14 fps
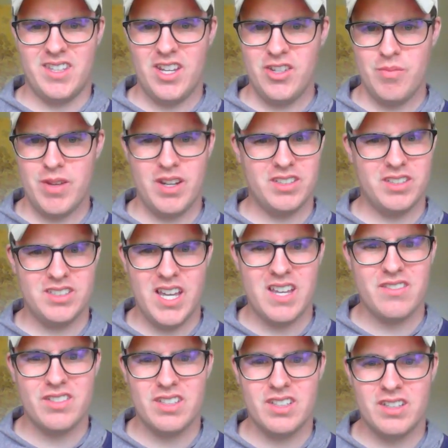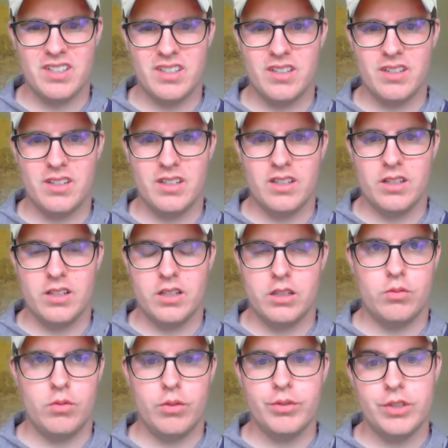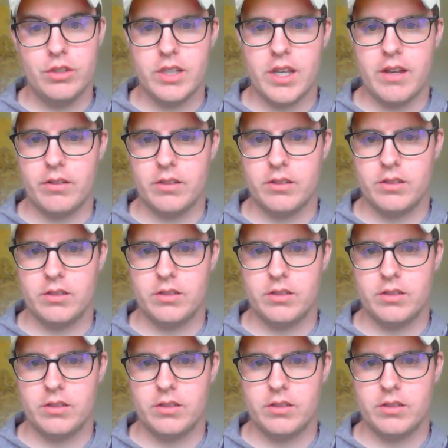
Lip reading: they should be our slaves. What would you say?